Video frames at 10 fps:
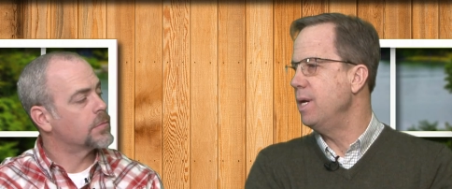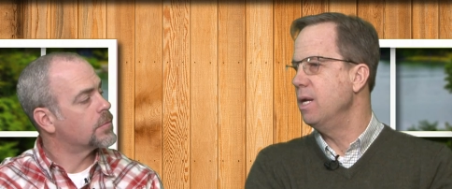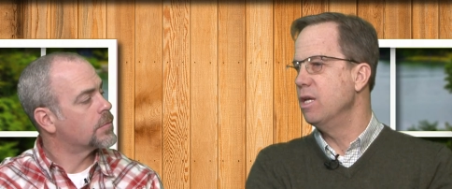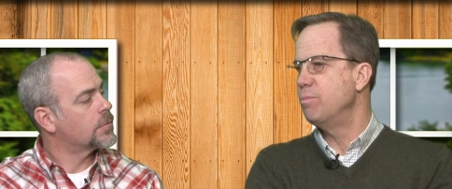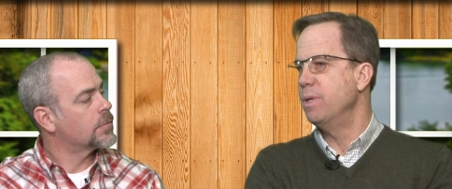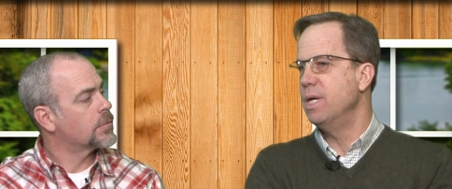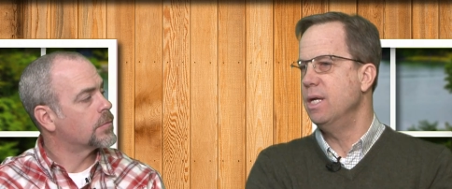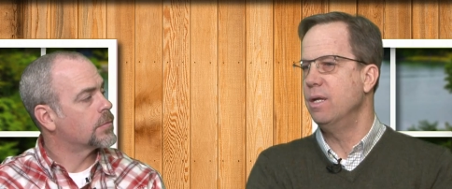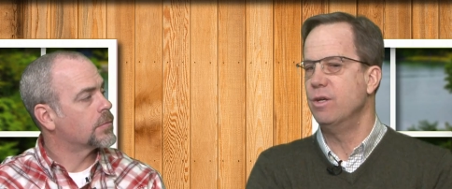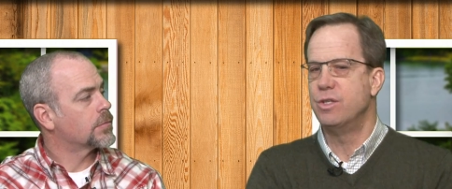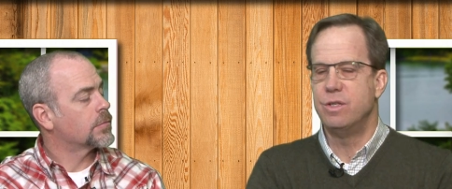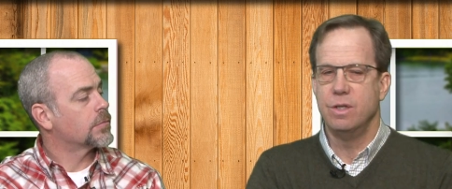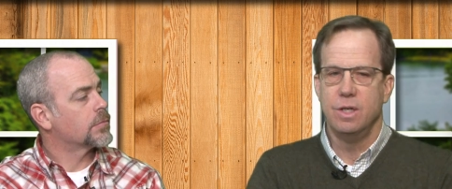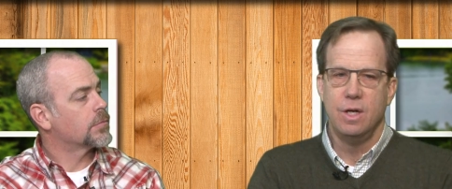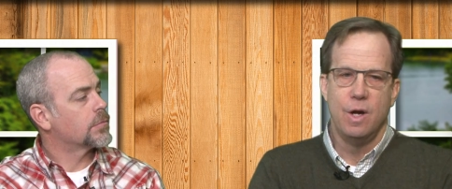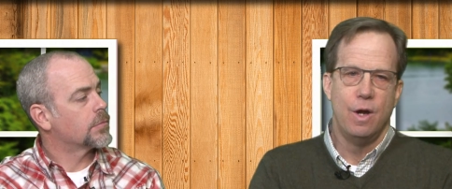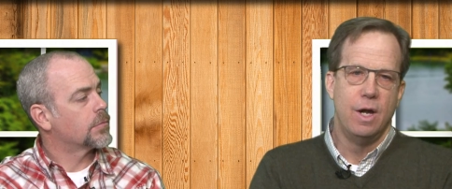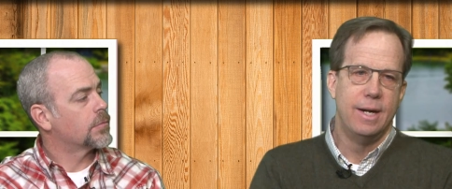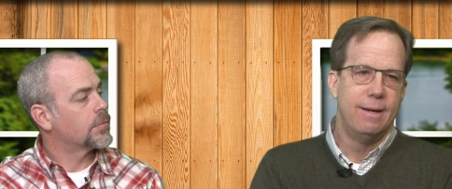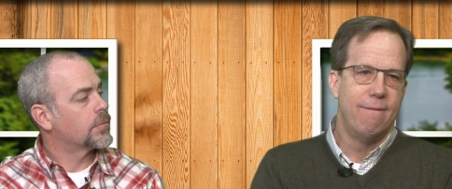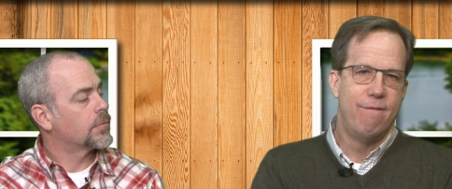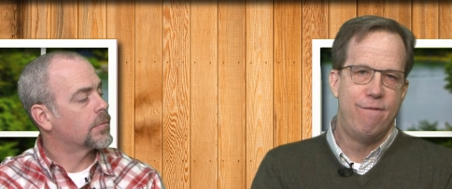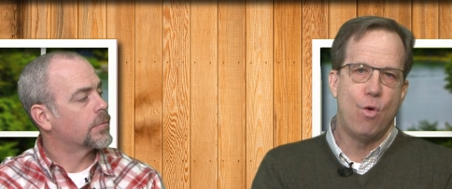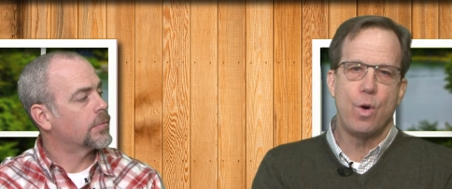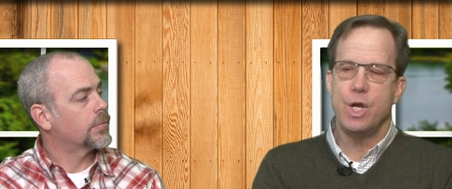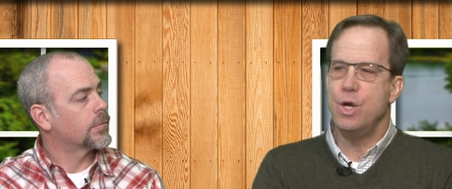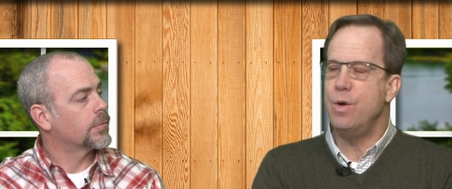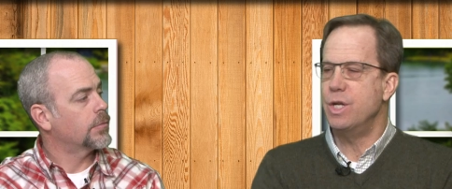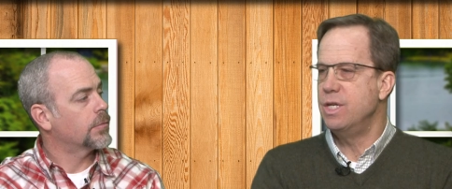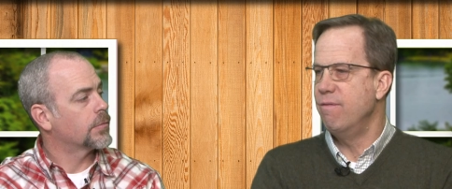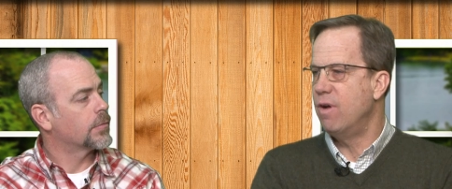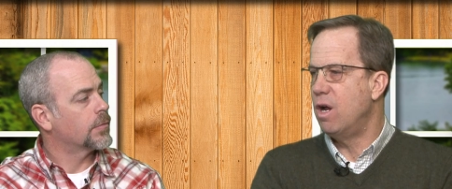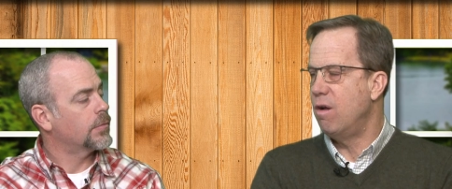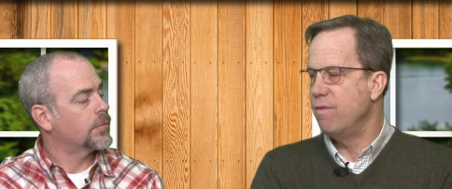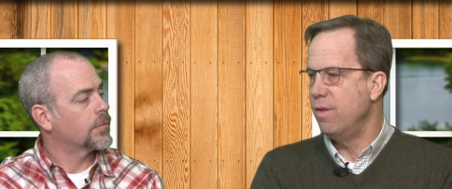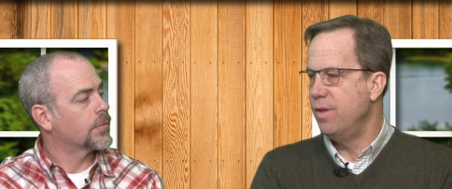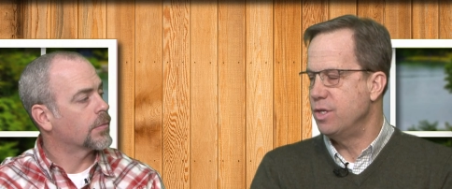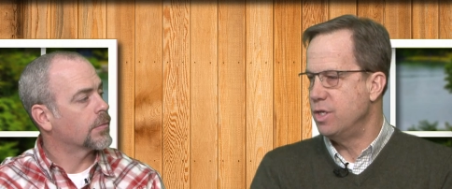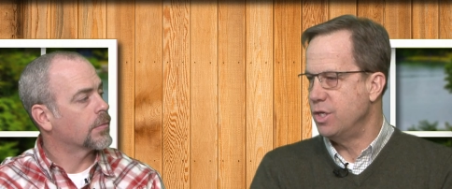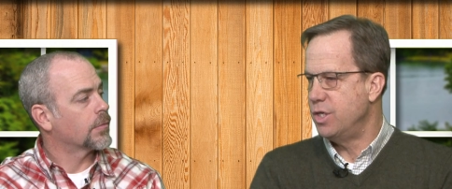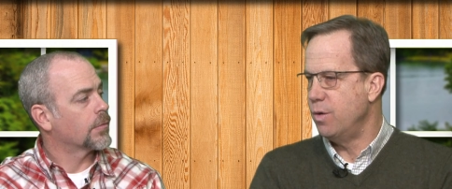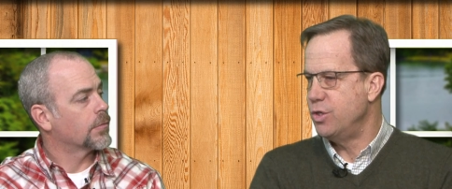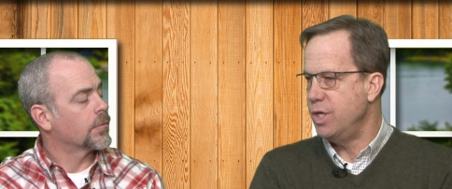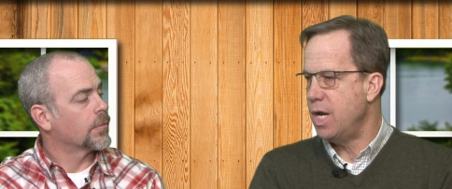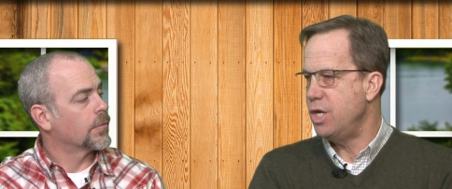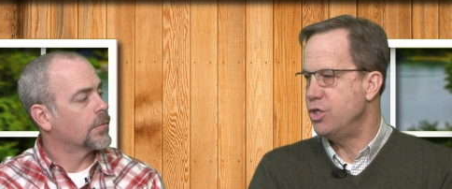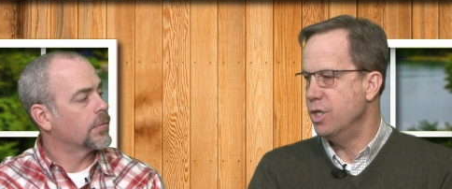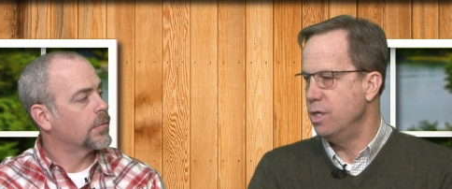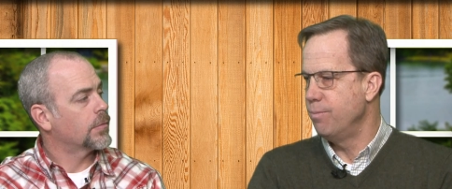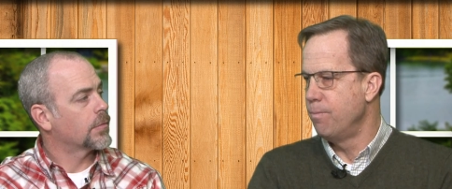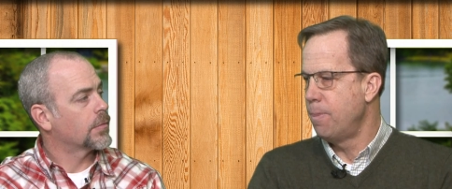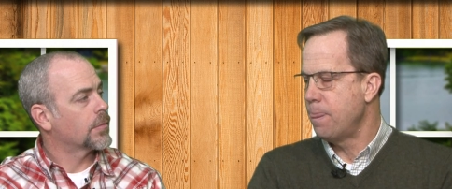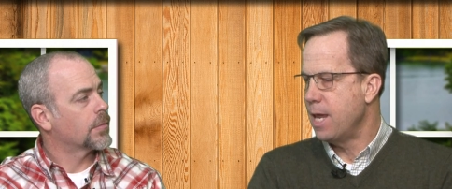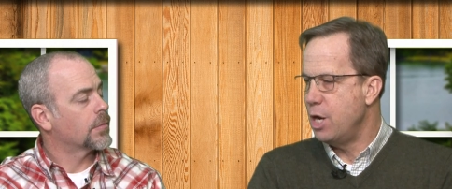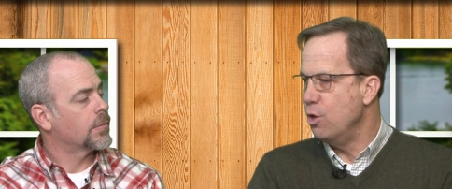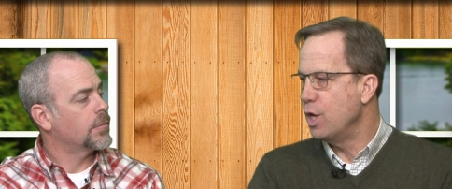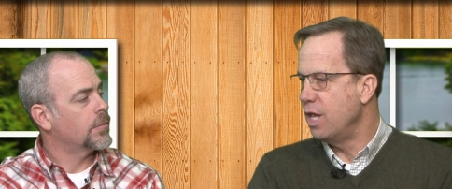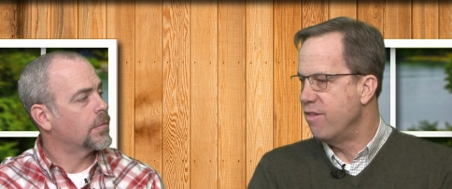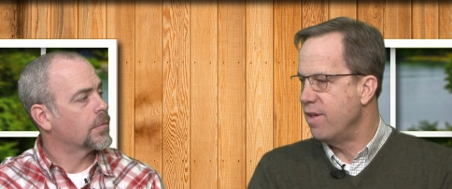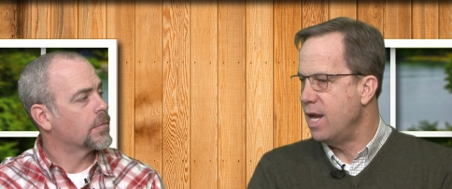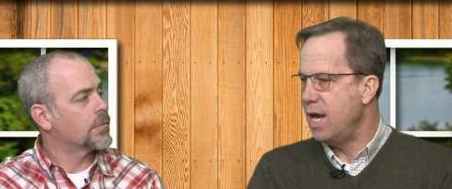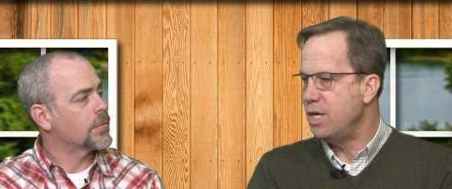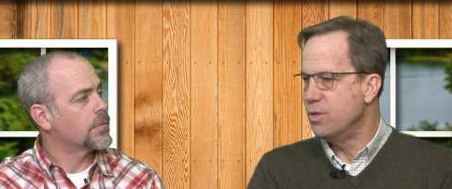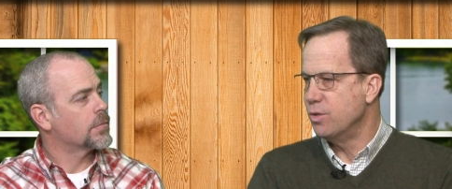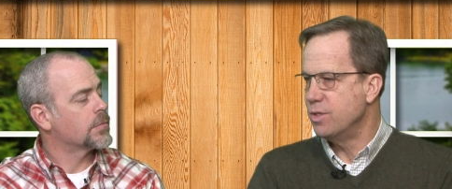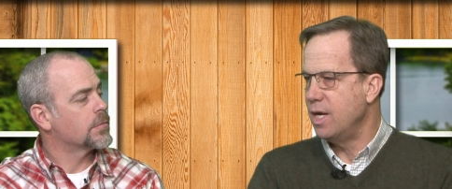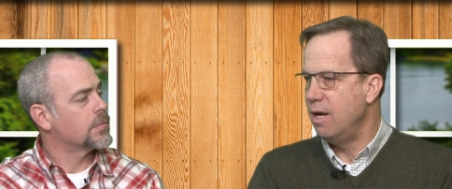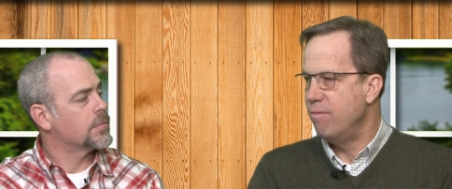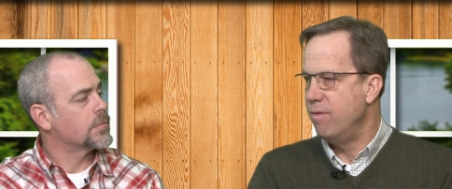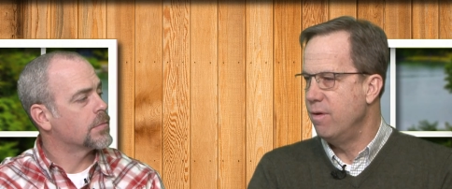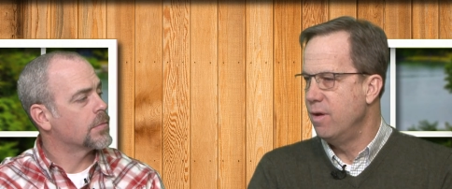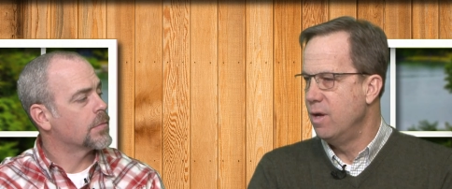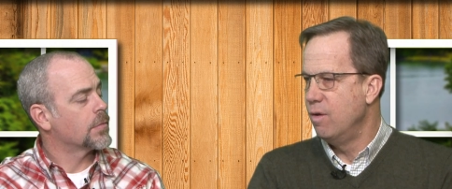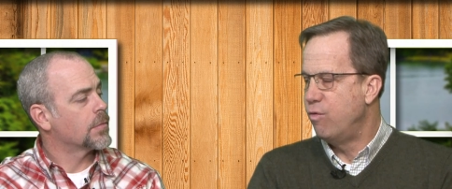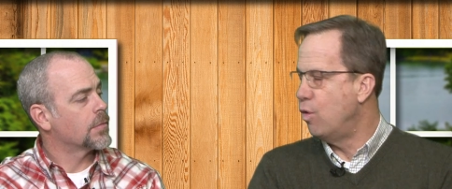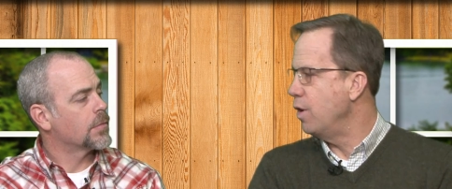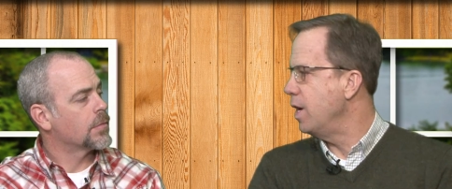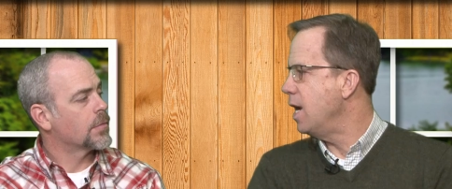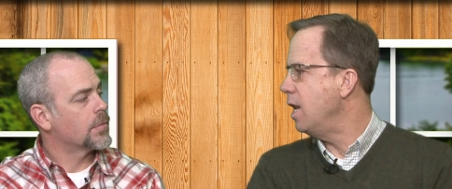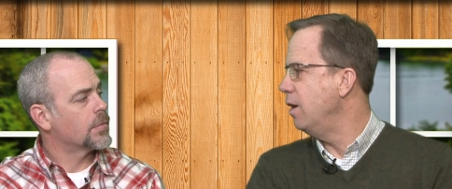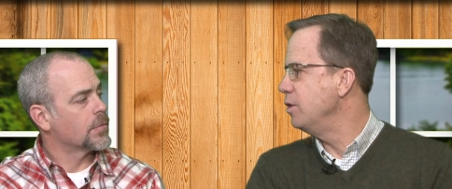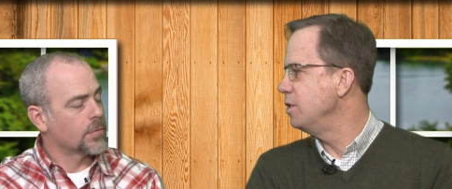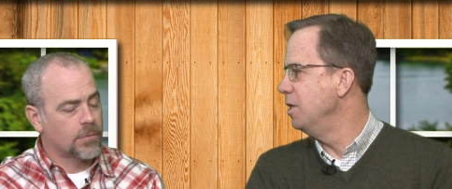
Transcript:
Speaker 1: and let's pretend there's 40 units involved in this association, and you look at the financials and they have $400,